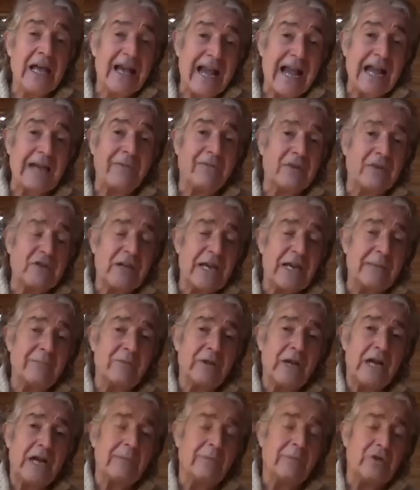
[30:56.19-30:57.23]
At the same
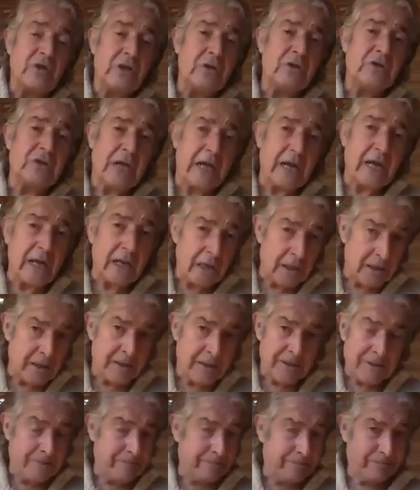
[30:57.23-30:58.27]
time, as you say,
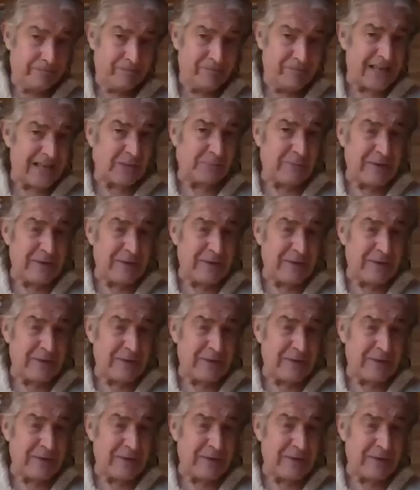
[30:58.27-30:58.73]
there's